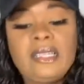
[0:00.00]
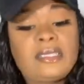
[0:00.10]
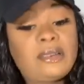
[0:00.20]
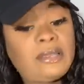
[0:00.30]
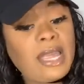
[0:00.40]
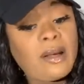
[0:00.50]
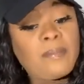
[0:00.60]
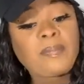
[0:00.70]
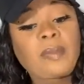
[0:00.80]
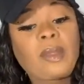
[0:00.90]
So now,
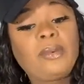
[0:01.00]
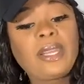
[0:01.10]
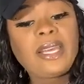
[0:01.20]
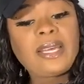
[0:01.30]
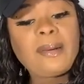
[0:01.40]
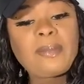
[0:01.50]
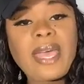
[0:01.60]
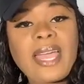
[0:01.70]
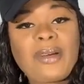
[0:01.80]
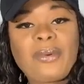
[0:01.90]
when I come
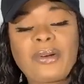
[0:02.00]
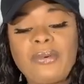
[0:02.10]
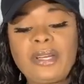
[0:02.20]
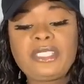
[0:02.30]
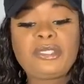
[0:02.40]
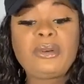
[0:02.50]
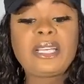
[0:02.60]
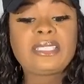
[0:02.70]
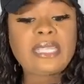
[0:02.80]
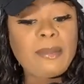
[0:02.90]
back, we're going to
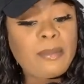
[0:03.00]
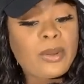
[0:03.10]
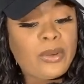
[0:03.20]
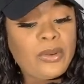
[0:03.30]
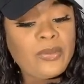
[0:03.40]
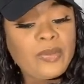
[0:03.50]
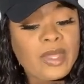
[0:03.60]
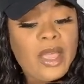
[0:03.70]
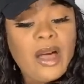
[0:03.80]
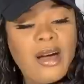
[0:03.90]
assemble
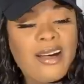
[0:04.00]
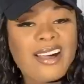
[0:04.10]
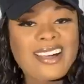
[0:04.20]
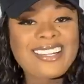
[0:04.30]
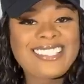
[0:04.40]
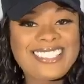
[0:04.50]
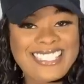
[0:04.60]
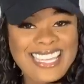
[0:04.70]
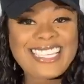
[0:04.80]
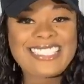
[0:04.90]
our
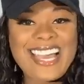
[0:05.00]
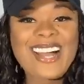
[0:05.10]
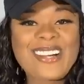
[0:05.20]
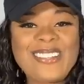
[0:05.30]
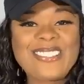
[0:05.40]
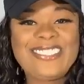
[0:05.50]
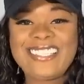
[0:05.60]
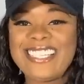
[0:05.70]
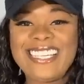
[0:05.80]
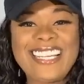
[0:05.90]
steak tacos,
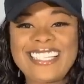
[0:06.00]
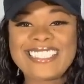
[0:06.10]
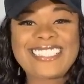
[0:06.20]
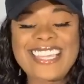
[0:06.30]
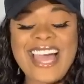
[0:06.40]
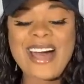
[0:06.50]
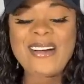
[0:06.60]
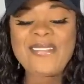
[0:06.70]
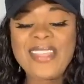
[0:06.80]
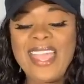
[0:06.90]
Gina Young
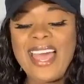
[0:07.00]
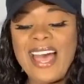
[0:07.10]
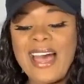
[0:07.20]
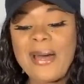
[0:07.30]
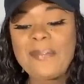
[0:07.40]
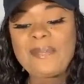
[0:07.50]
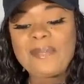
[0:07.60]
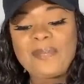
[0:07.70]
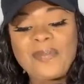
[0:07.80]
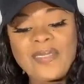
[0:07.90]
style.
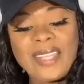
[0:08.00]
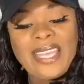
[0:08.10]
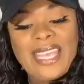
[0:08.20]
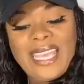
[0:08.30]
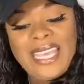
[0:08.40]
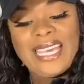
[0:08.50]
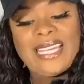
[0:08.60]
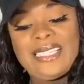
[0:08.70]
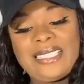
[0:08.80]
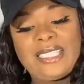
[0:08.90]
Um,
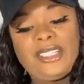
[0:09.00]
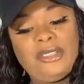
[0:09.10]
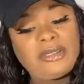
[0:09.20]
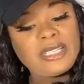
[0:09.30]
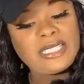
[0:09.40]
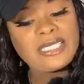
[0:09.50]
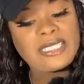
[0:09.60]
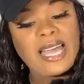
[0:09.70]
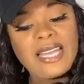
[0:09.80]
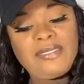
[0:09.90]
and you can
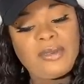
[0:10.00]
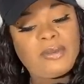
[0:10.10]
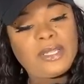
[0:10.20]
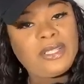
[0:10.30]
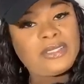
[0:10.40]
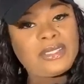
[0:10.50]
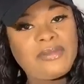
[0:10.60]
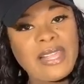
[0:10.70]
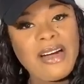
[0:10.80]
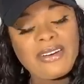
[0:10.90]
decide if you want to use the
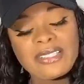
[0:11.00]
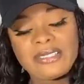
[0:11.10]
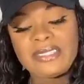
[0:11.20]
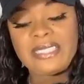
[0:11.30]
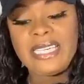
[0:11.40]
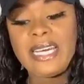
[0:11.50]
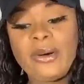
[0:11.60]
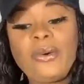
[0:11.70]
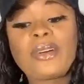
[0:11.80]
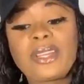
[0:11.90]
flour
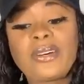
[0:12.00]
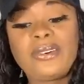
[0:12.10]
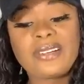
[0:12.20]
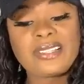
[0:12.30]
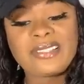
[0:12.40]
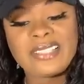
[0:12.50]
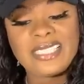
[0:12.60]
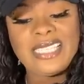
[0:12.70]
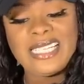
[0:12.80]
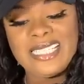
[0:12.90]
tortilla or the corn
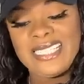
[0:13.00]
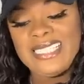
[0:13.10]
tortilla.